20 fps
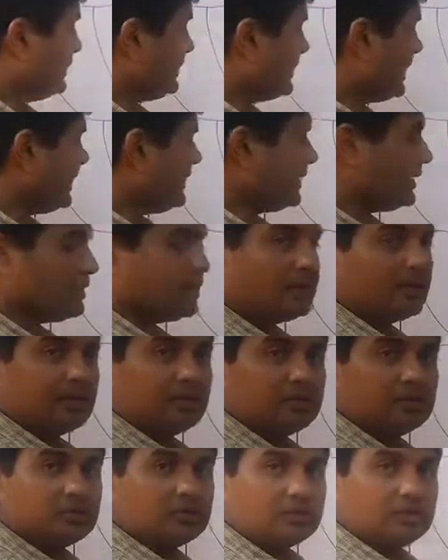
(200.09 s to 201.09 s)
then
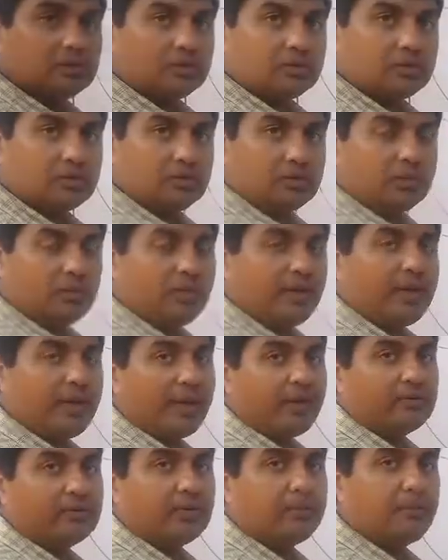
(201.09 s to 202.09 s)
we
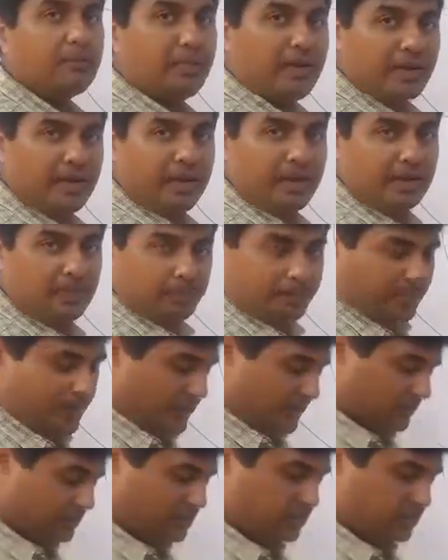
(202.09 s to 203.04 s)
have the main part.